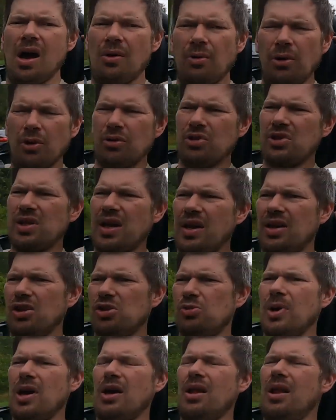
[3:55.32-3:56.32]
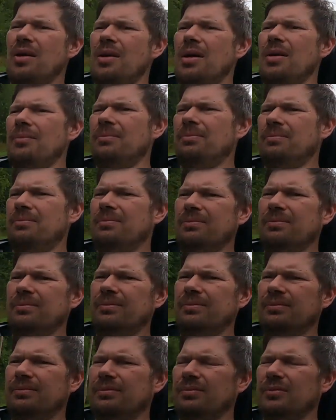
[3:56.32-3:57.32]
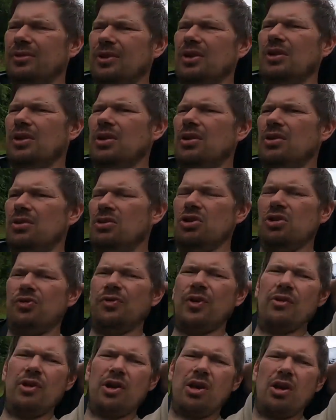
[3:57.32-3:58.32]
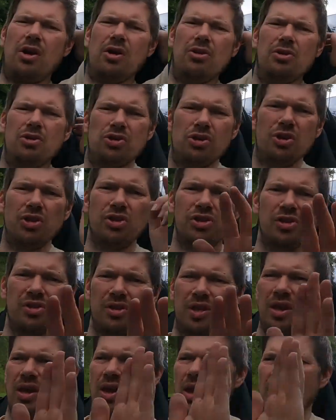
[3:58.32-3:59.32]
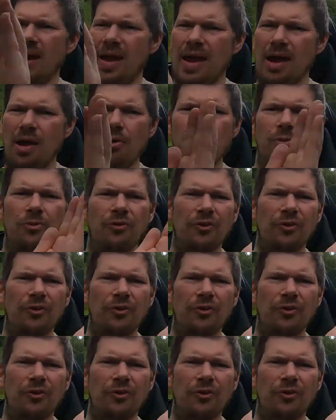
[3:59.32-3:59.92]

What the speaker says: I will say as well, I'm just very conscious that how